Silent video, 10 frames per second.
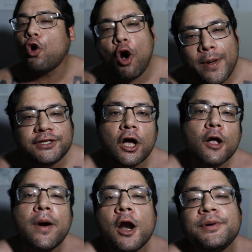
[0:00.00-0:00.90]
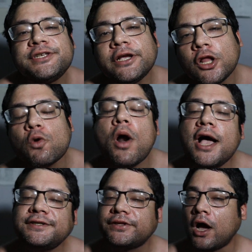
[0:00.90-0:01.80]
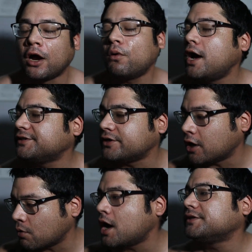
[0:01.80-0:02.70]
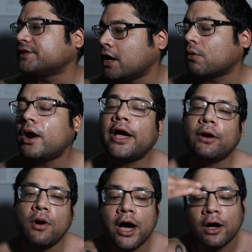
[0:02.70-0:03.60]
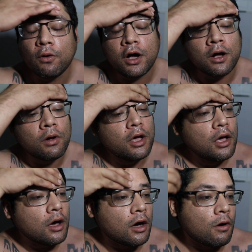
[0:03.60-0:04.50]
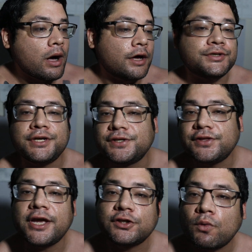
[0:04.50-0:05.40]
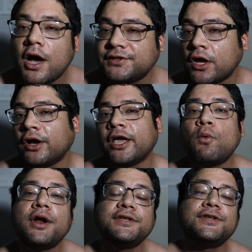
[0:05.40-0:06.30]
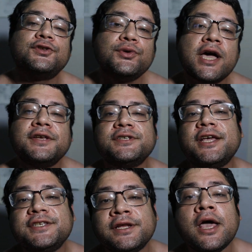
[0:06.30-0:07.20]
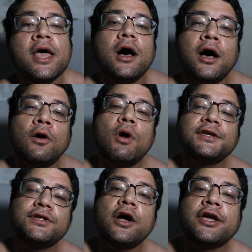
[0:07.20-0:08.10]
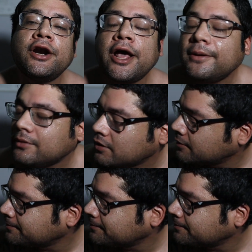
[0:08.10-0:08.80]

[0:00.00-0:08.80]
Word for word: Who am I talking about in particular? Ross Dawg, Ross Dawg, Ross Dawg, right, wow, wow. Oh, wow, Jings and Things to Ross Dawg. And what is this, 2018 uh, Ross Dawg Internet?